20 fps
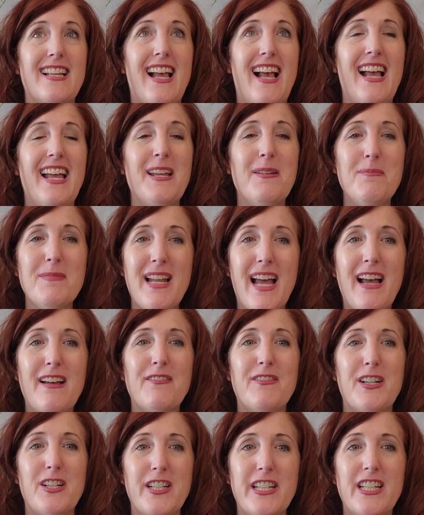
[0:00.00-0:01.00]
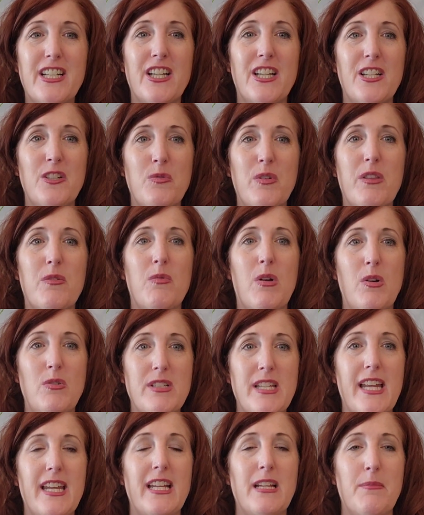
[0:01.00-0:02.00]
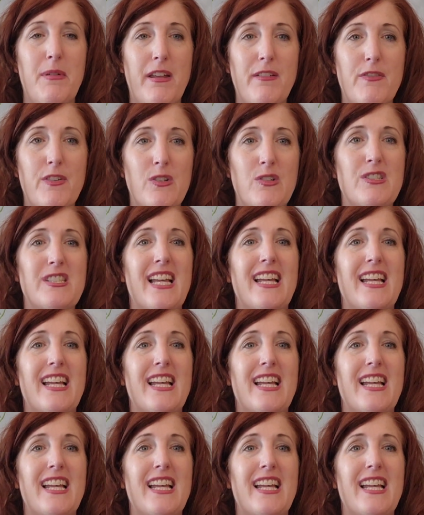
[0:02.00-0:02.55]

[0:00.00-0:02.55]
I am not very good with rotating my foods.